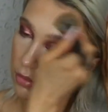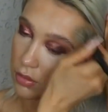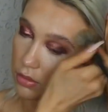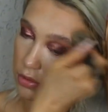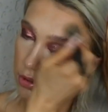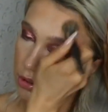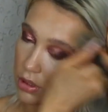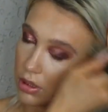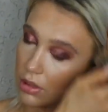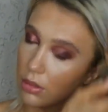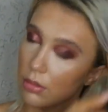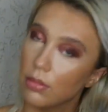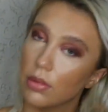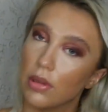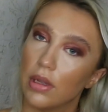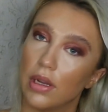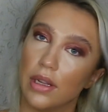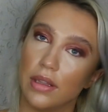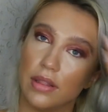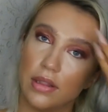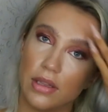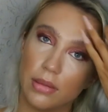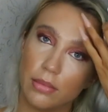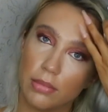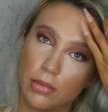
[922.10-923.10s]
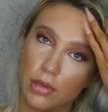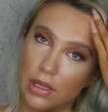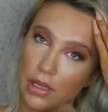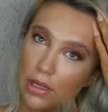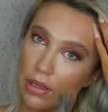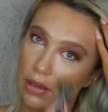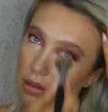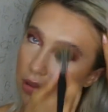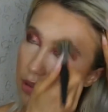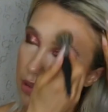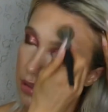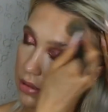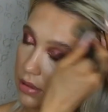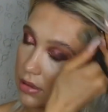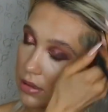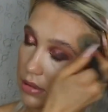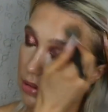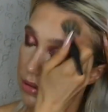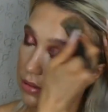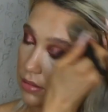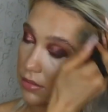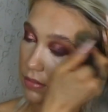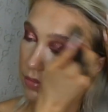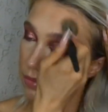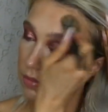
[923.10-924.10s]
I'm just gonna blindly blend
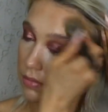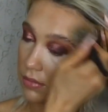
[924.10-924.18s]
because